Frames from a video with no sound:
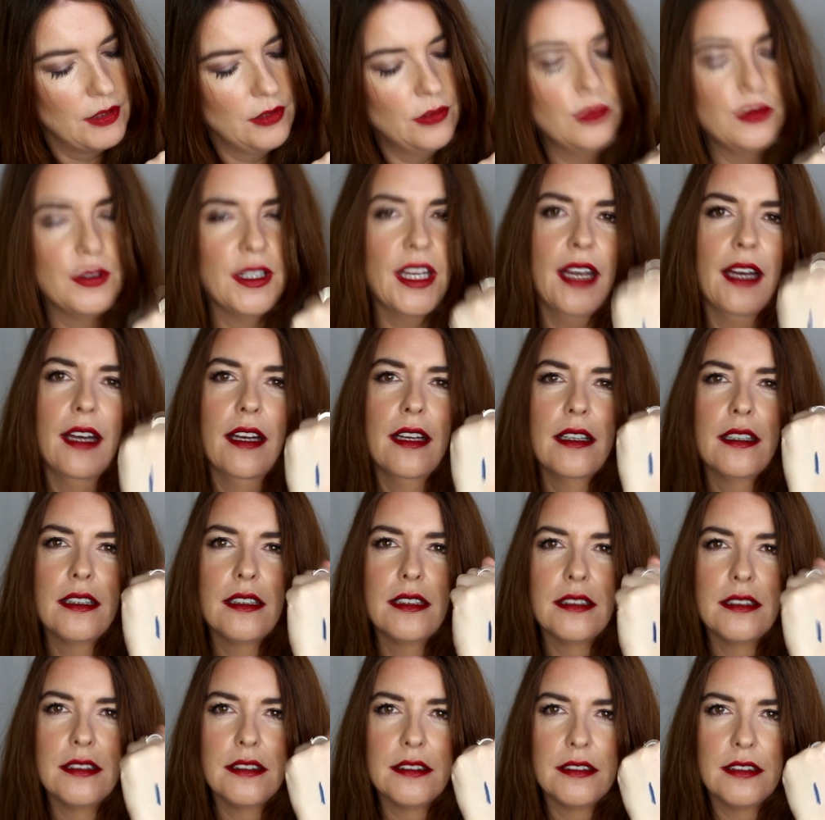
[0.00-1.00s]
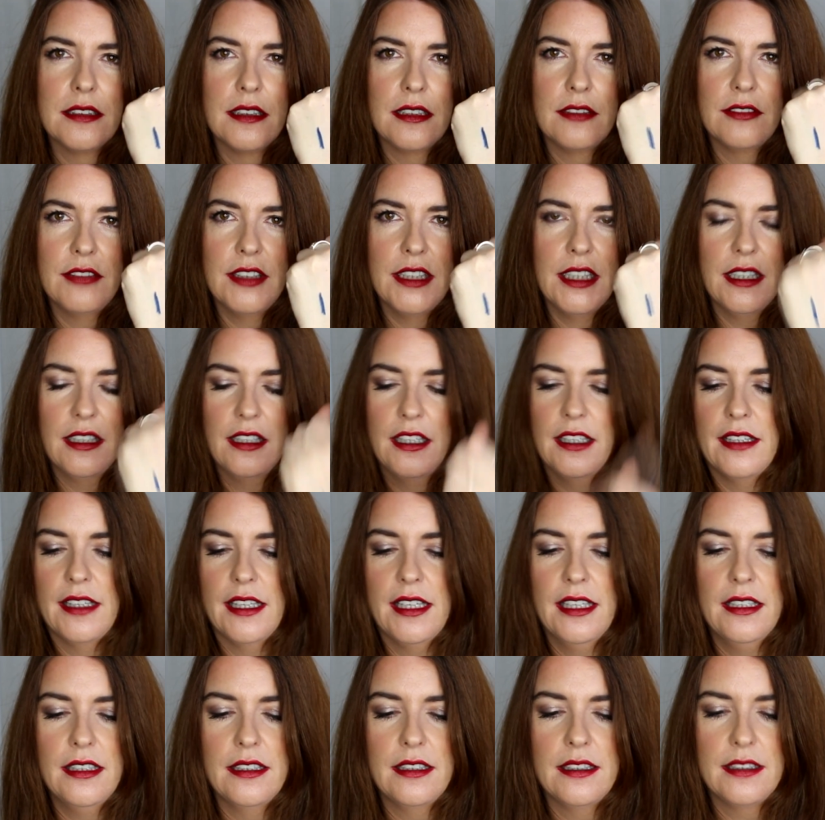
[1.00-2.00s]
Oh yeah, really like
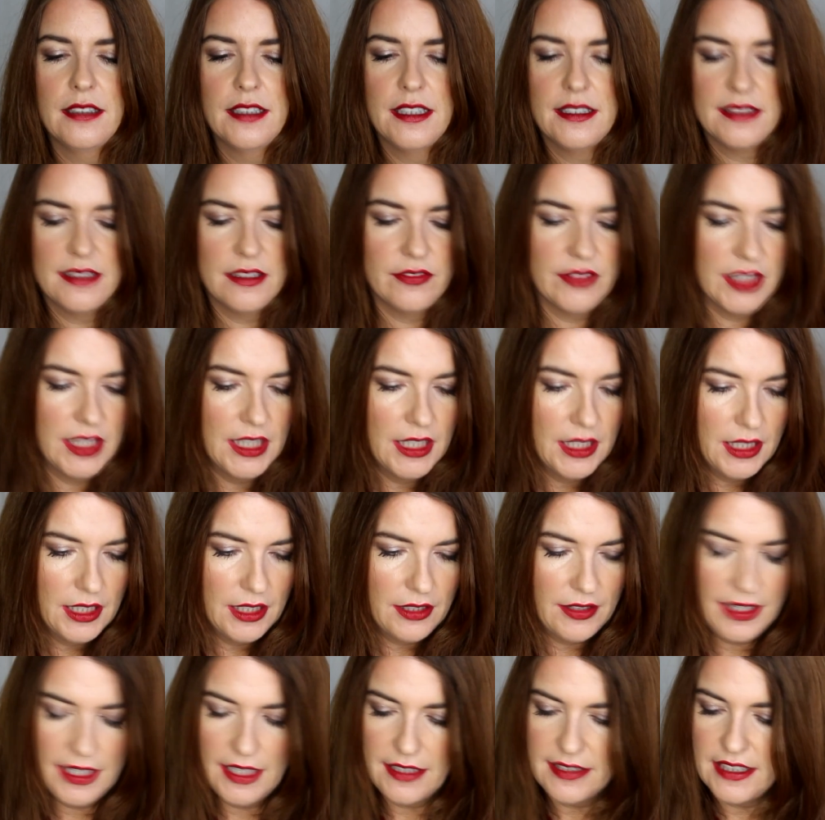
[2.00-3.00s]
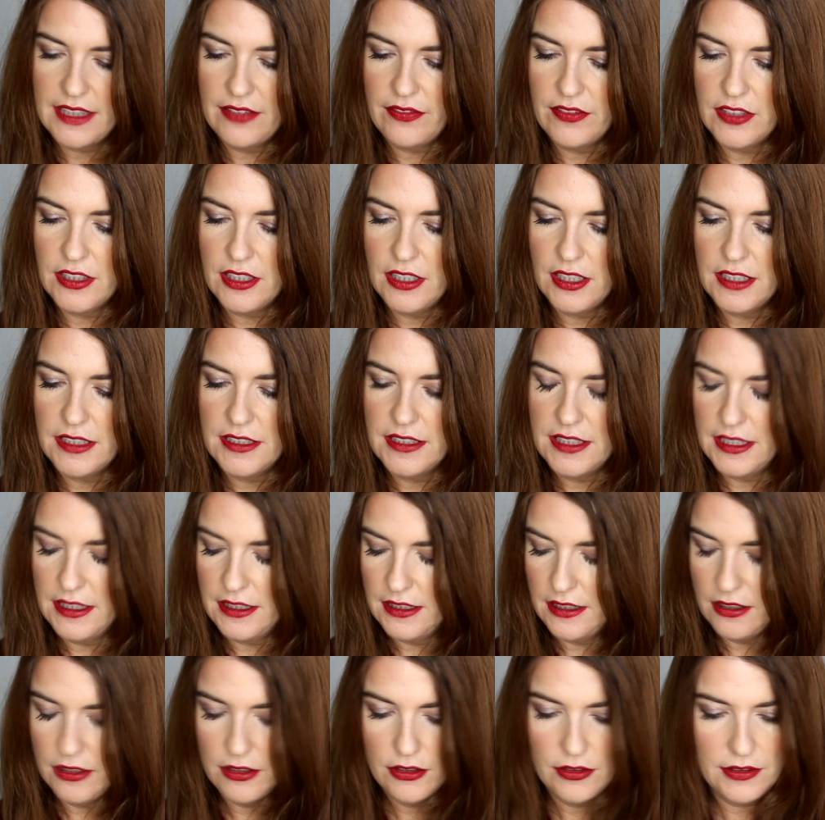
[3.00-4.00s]
that. That's lovely. They're
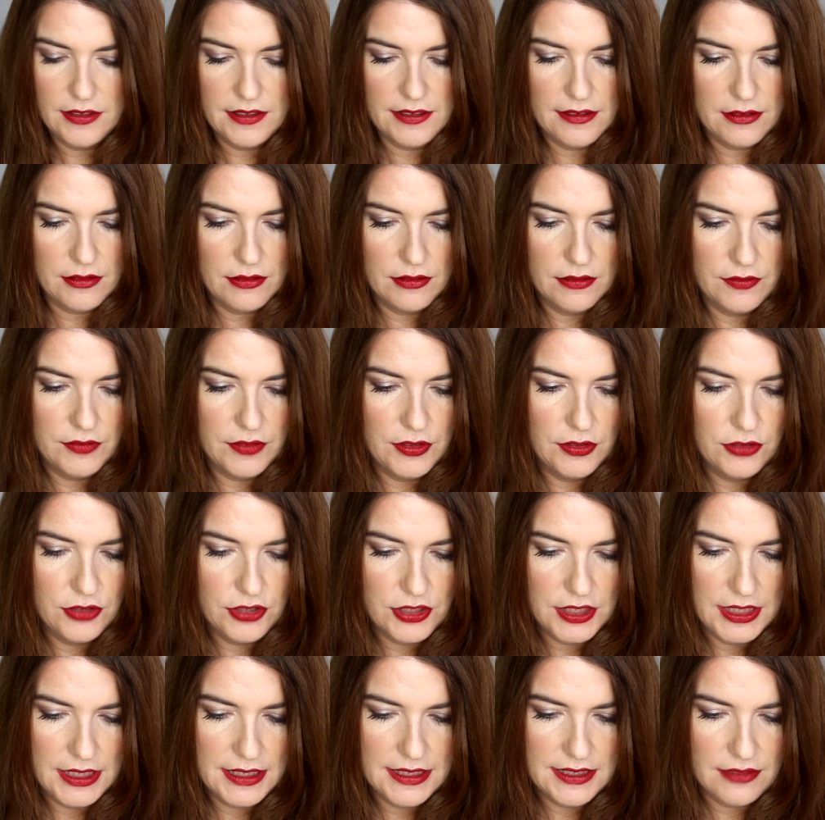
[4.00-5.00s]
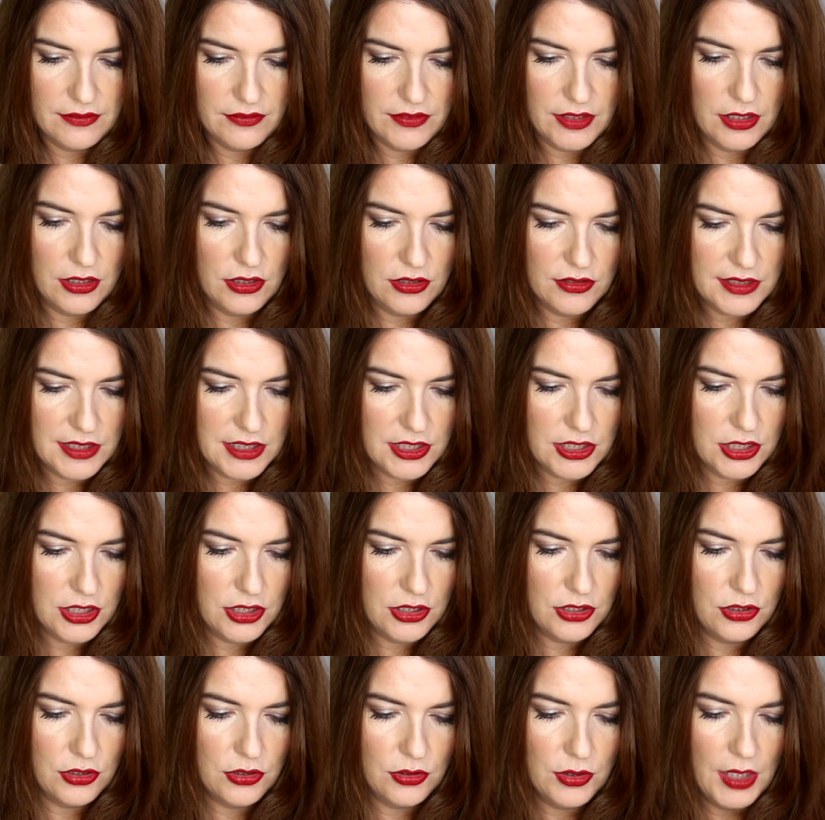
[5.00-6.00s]
£7.90 those. Got a few shades of those
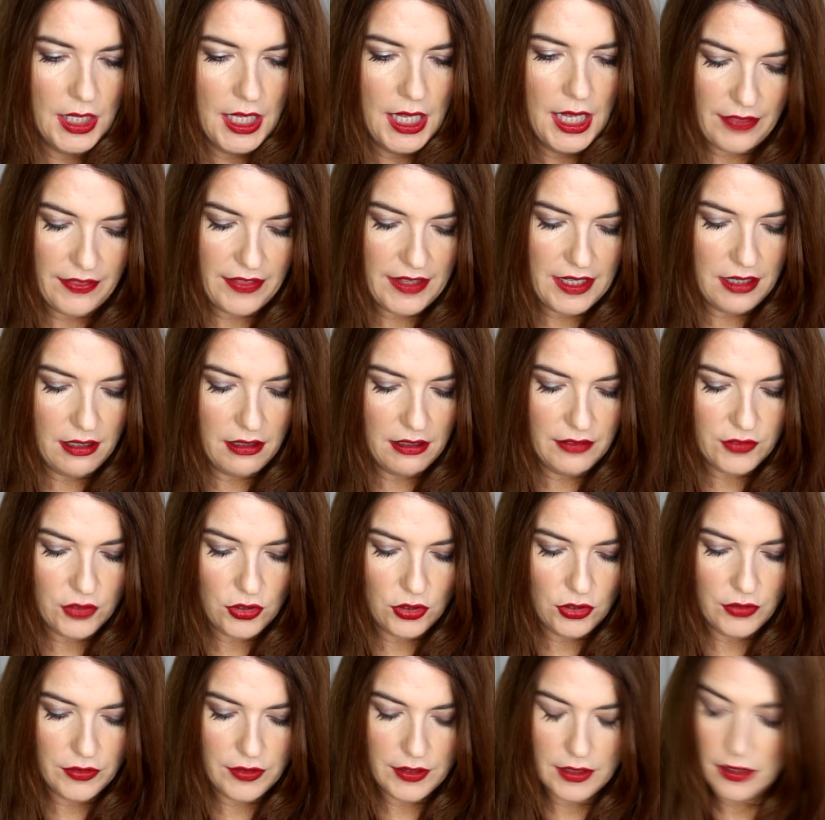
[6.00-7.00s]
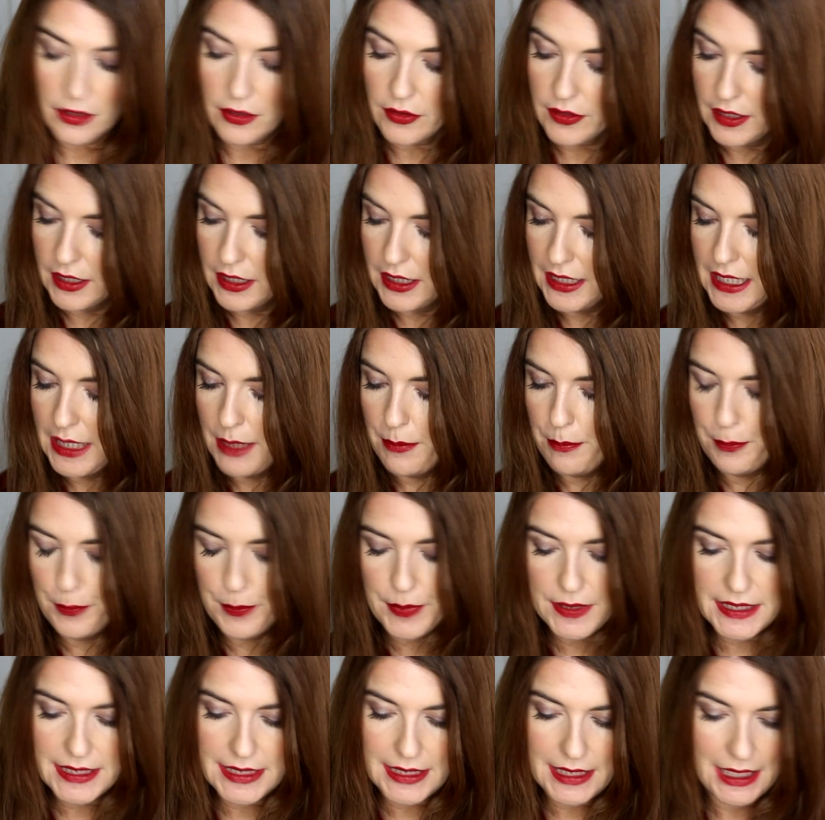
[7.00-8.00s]
too. And then I've got the
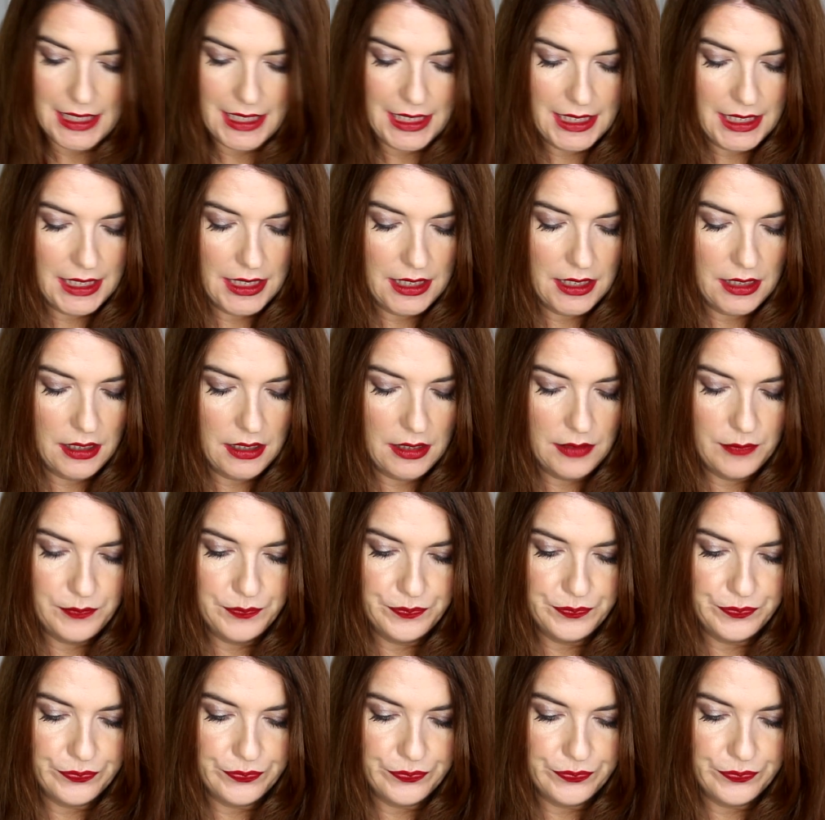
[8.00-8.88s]
lips here.